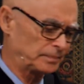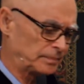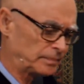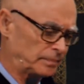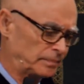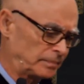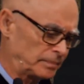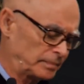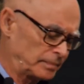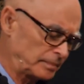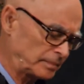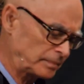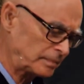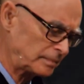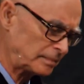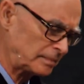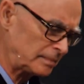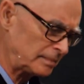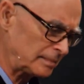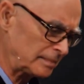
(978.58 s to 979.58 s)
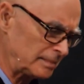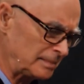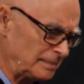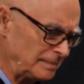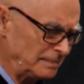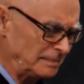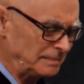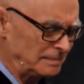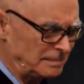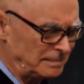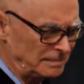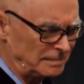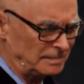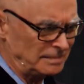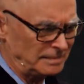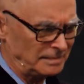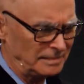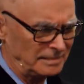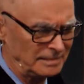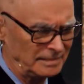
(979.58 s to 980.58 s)

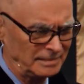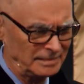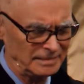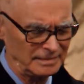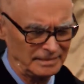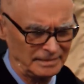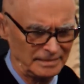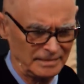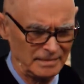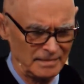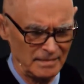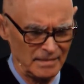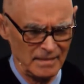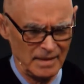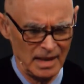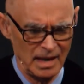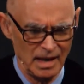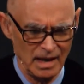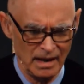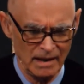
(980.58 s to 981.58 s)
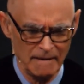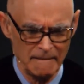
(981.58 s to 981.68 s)
No one is speaking in this clip.